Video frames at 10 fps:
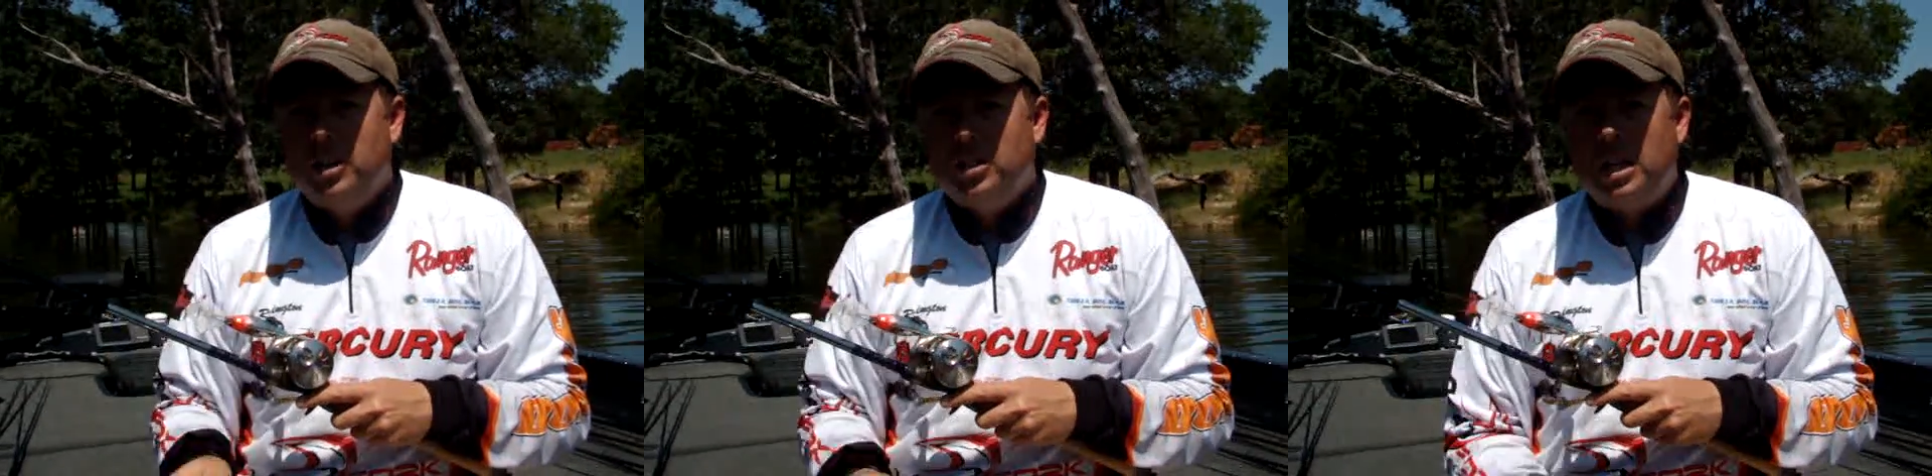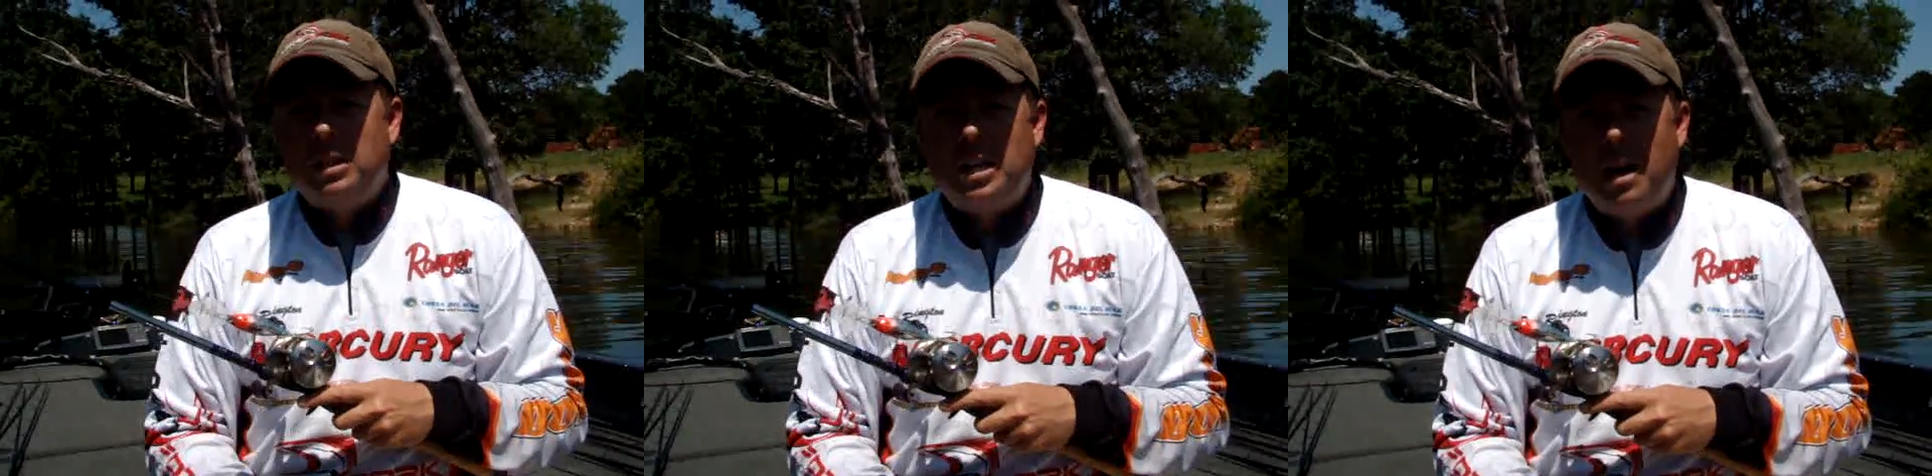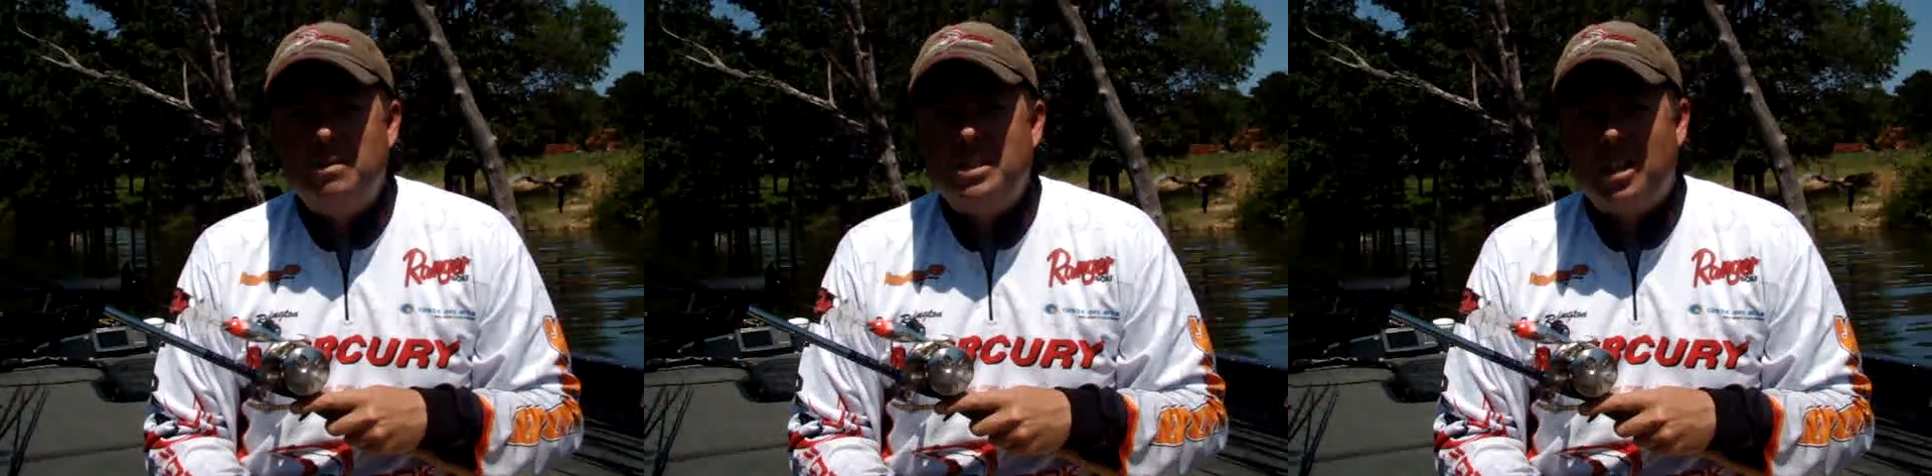check out the
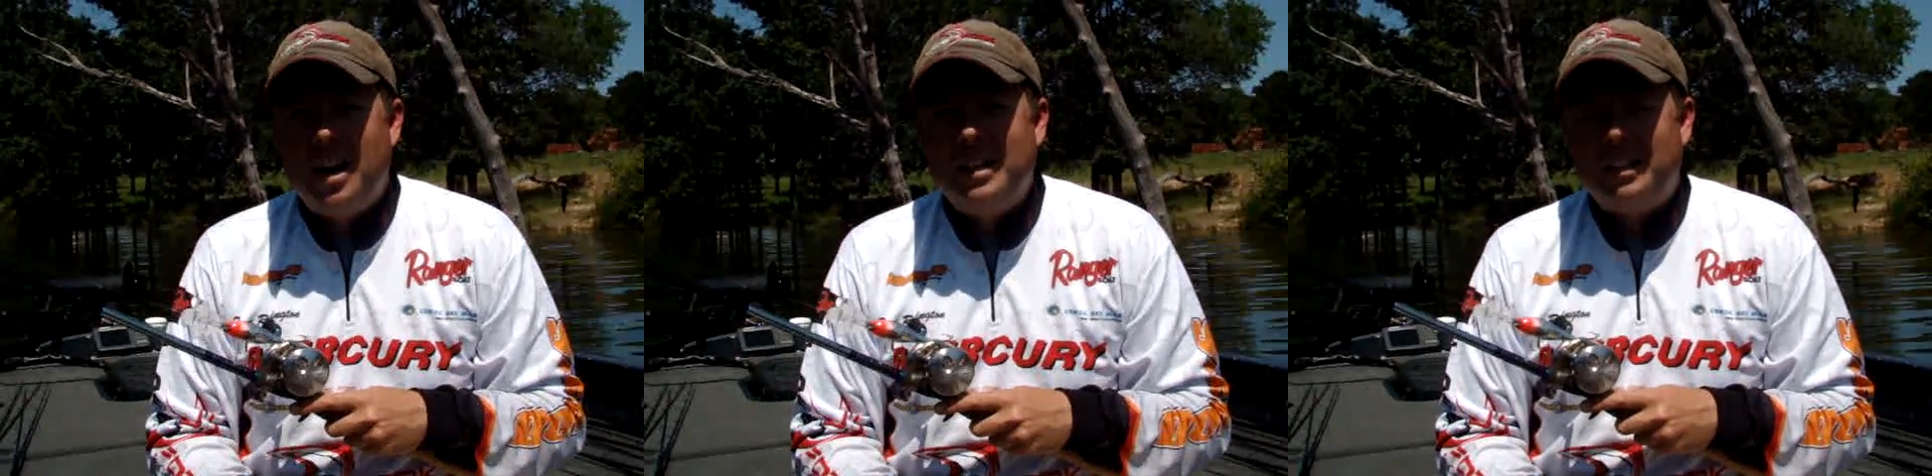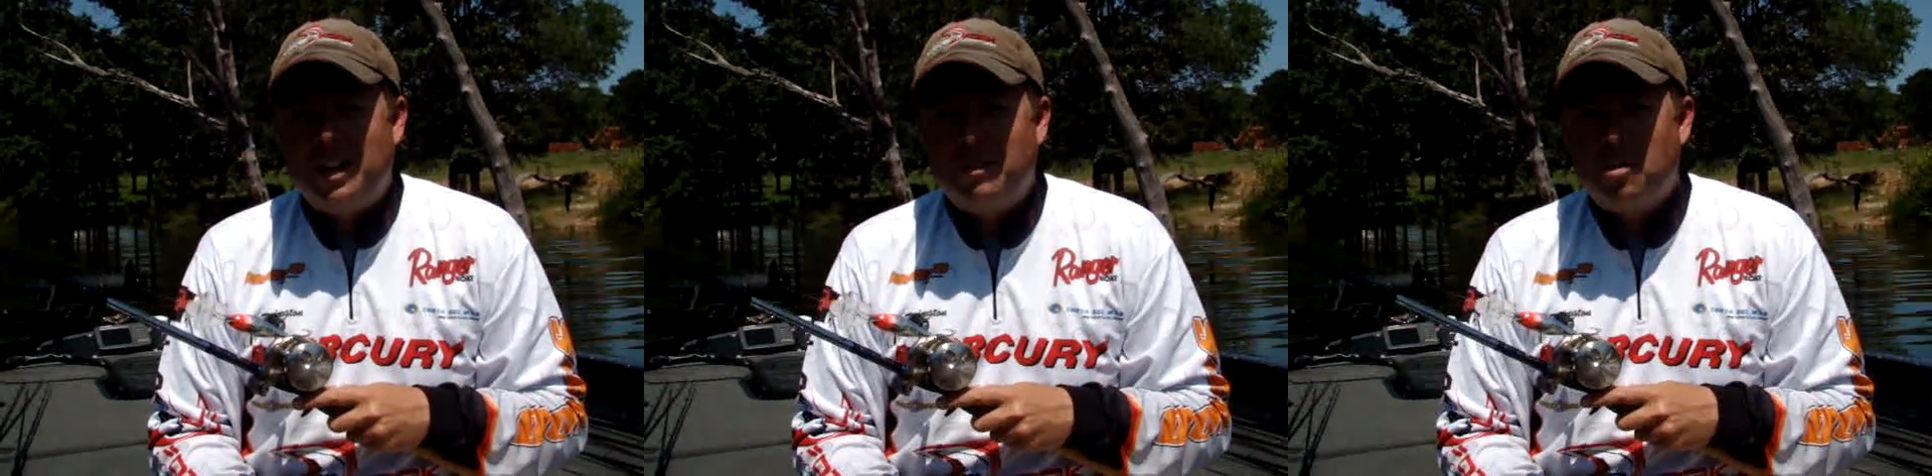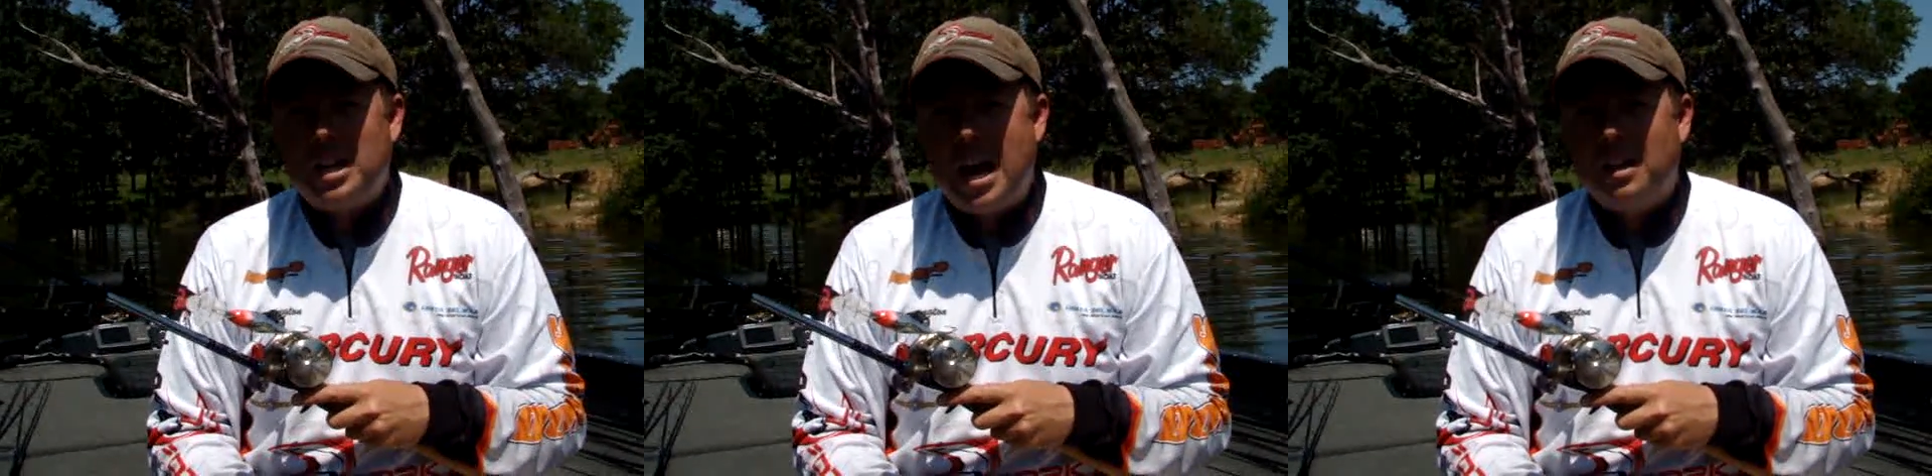Dobyns line at Lake
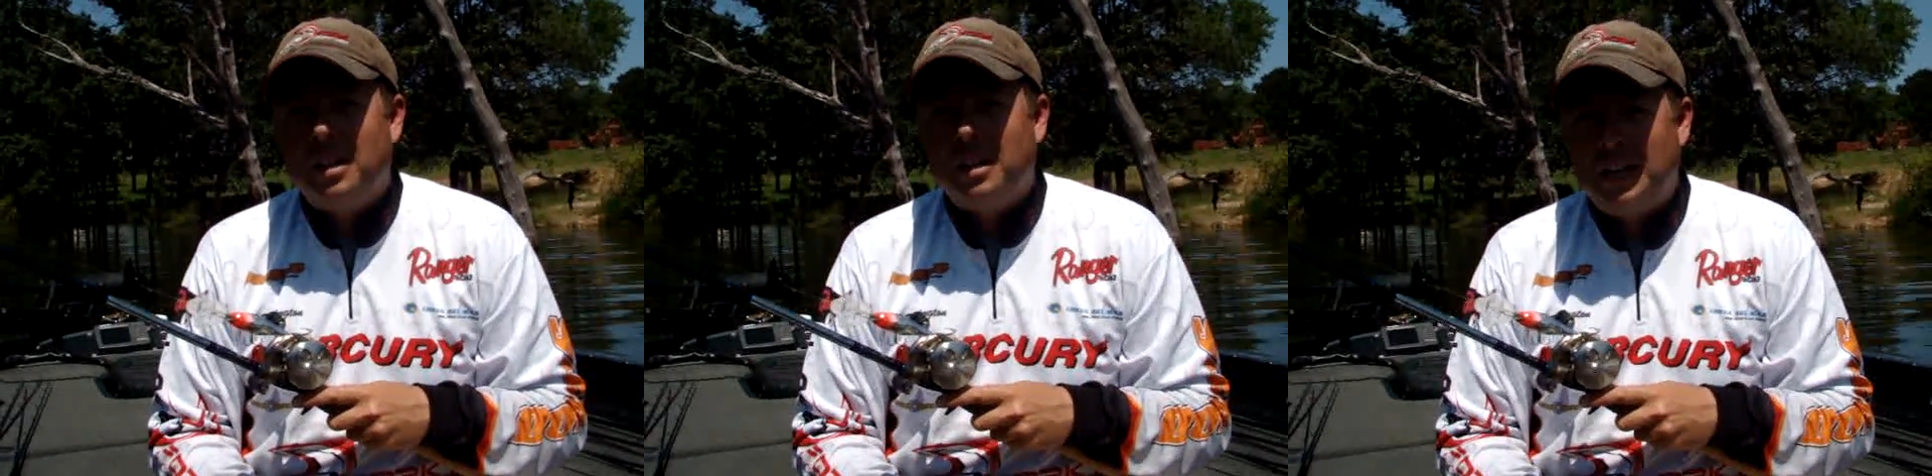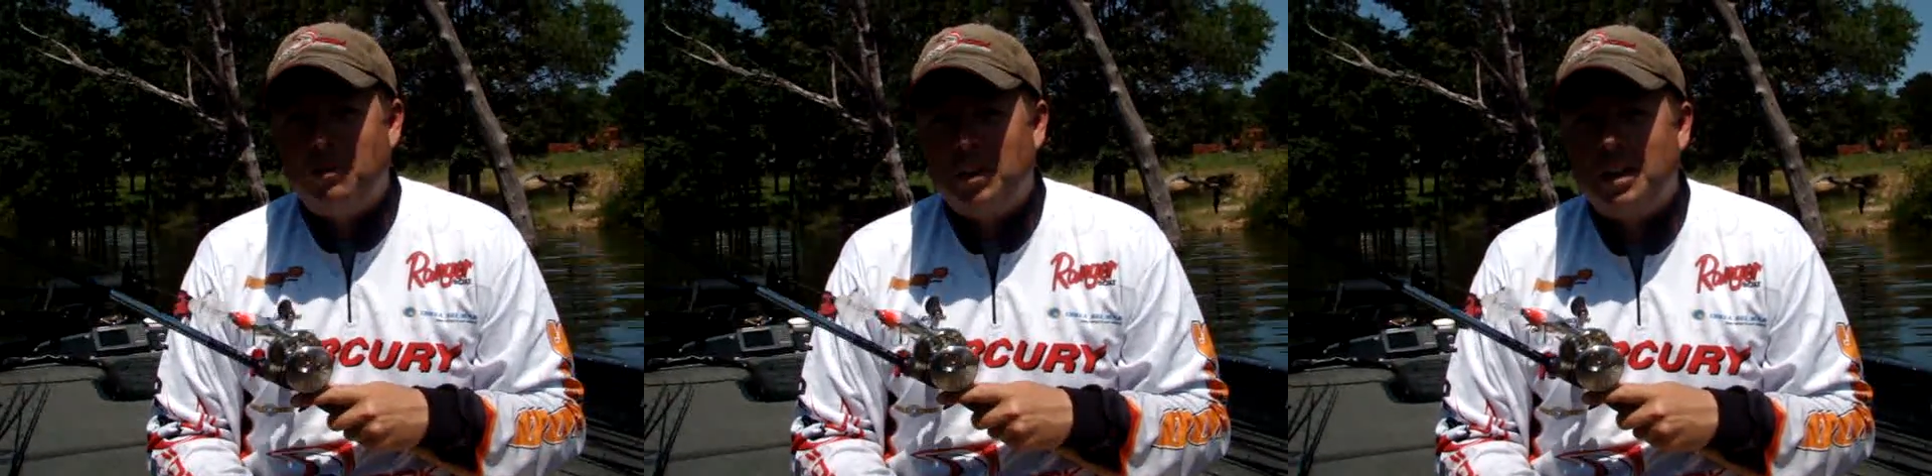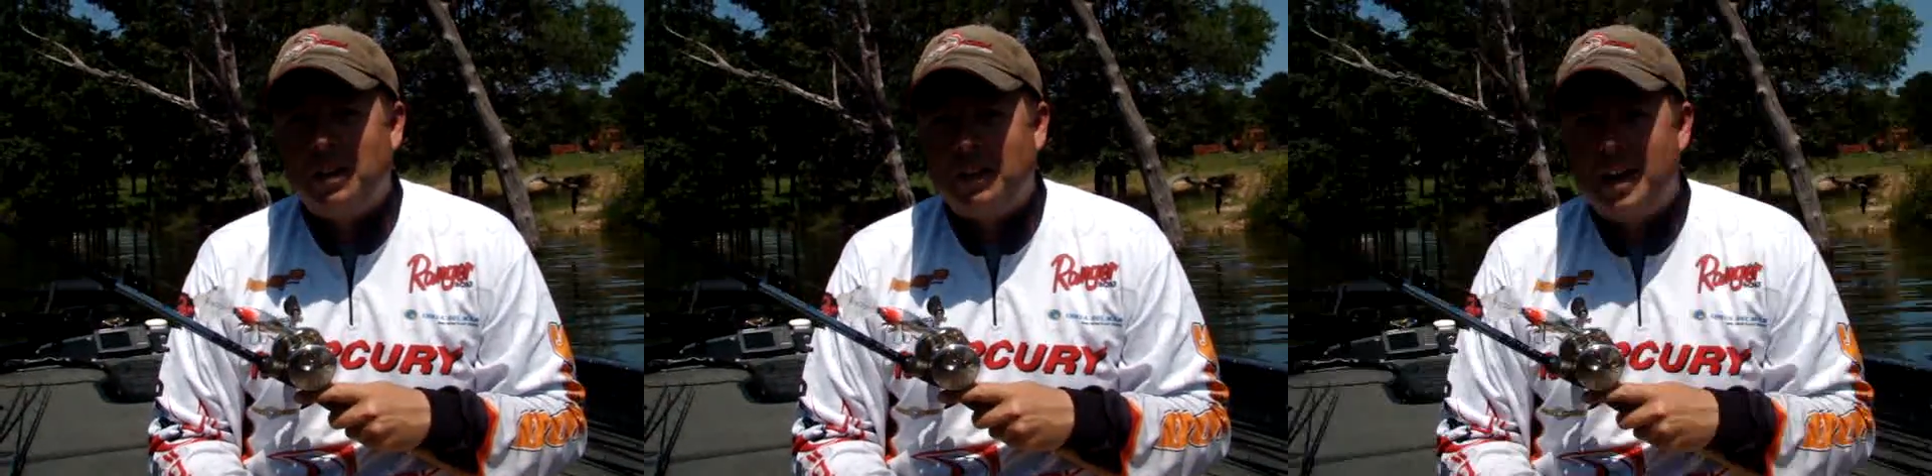Fork Tackle. I think you're really going to